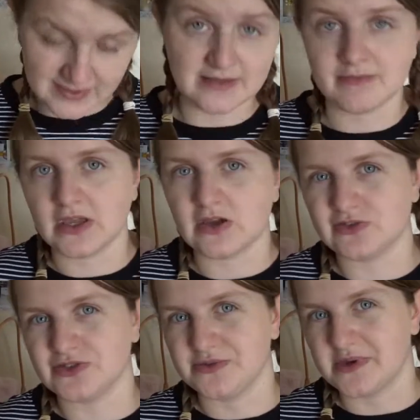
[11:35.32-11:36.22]
led me
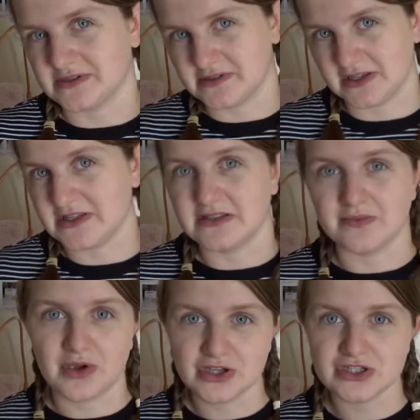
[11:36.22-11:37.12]
on to anxiety and
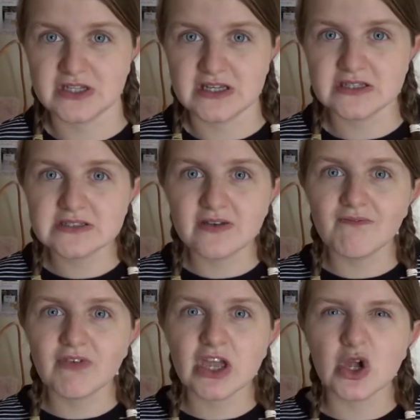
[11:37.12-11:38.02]
depression is something